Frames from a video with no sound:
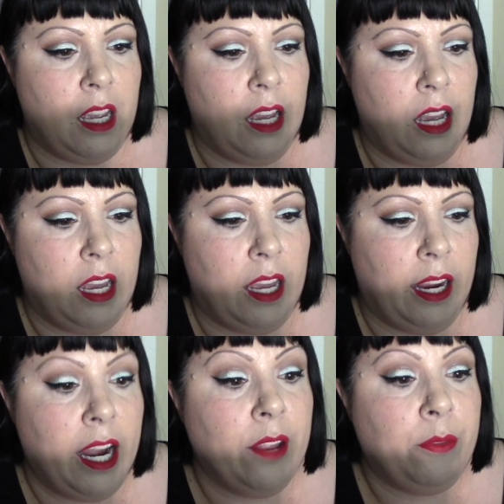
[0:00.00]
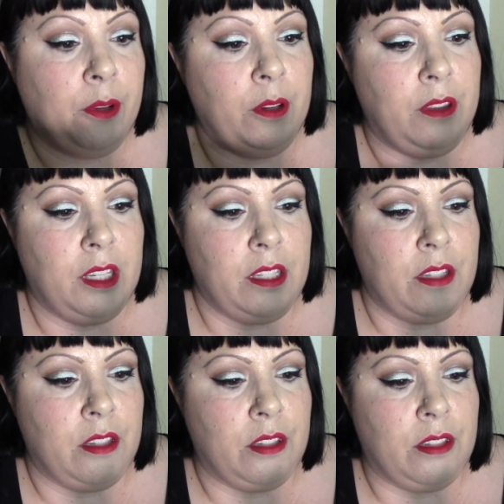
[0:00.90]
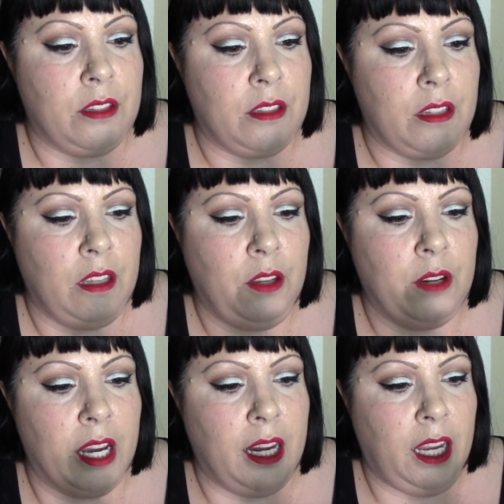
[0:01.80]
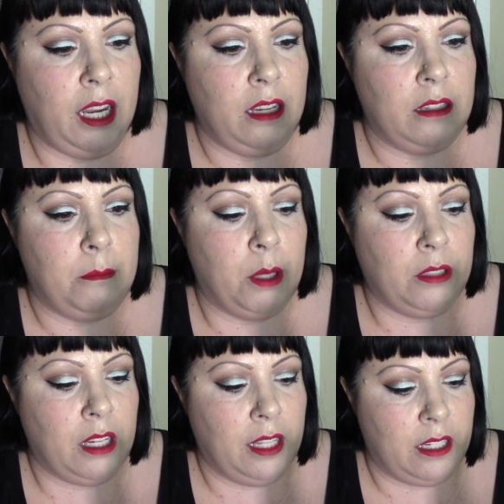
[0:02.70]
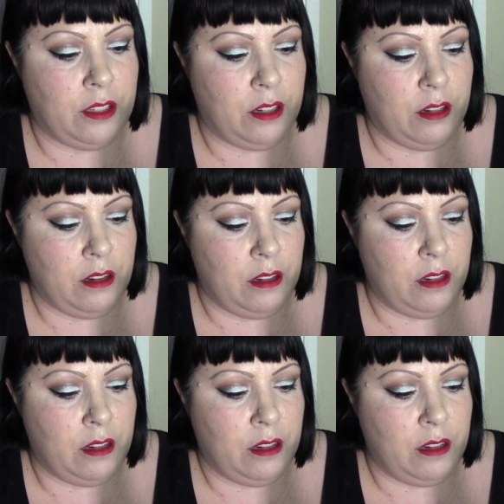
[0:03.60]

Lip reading: I got through this Unani Milk Cleanser.